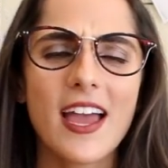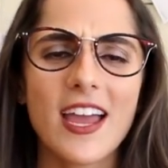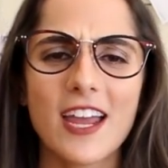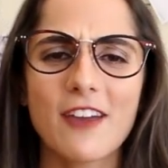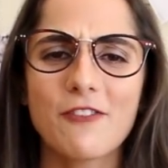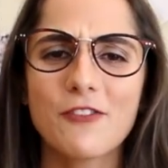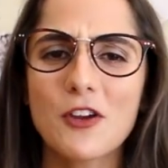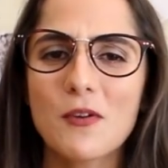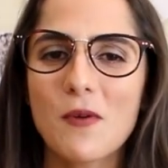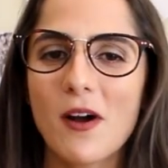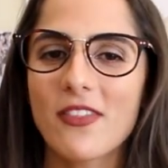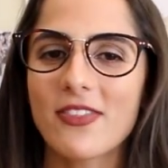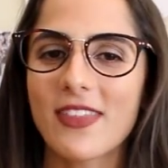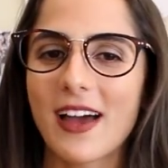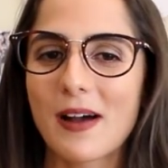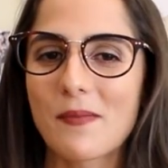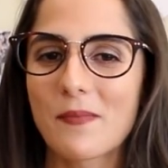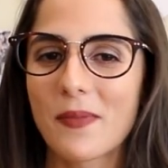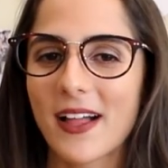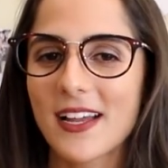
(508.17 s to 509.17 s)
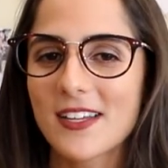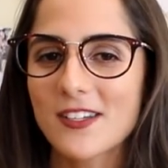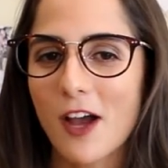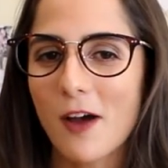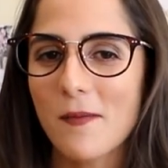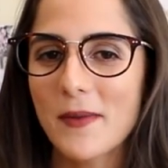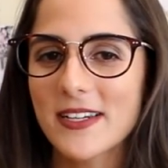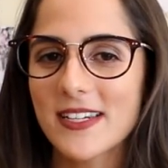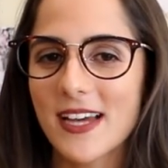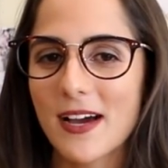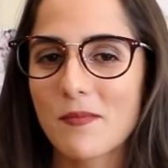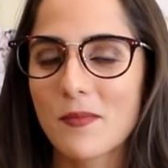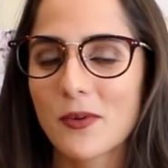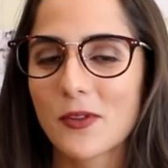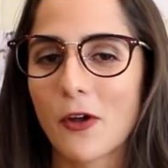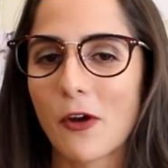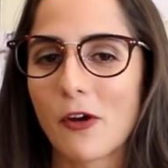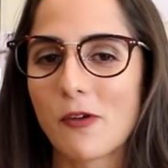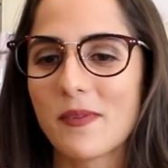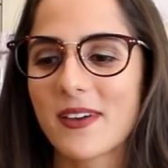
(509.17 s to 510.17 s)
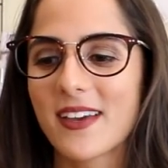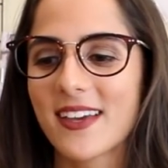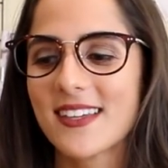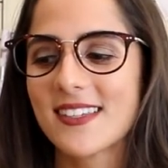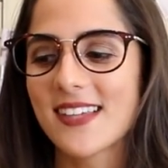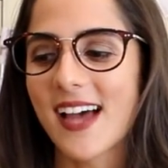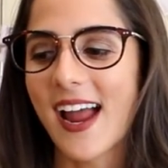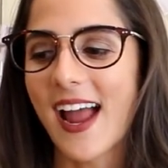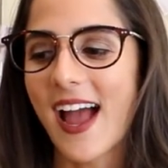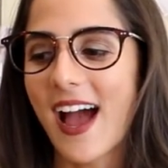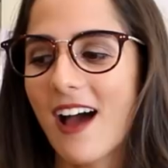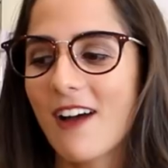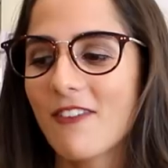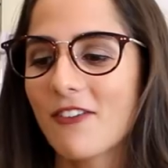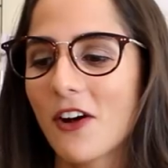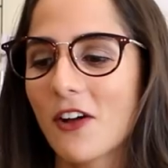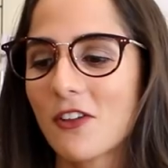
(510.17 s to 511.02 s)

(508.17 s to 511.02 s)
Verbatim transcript: If you want that, please comment down below because I have